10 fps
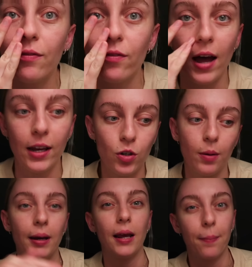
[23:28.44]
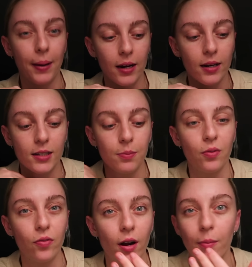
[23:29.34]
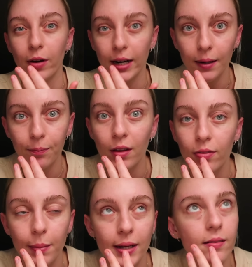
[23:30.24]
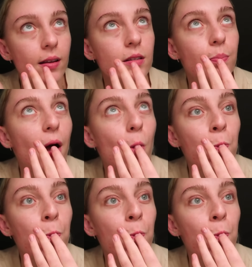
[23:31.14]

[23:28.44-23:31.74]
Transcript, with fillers: invite too many opinions before I'm ready, if that makes sense. But